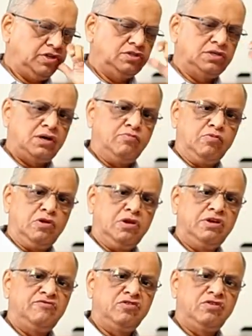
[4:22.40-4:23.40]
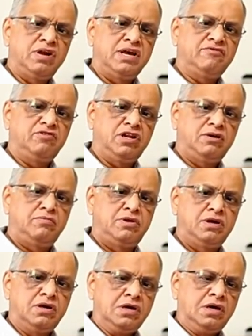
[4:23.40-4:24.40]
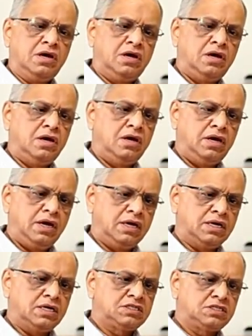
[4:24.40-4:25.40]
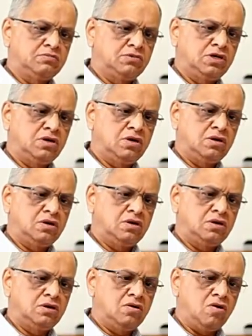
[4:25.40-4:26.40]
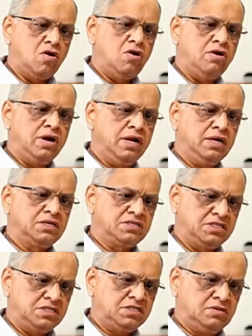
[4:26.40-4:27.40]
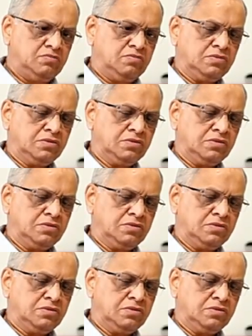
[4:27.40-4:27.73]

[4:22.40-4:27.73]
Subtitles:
For example, if you developed a customer ordering system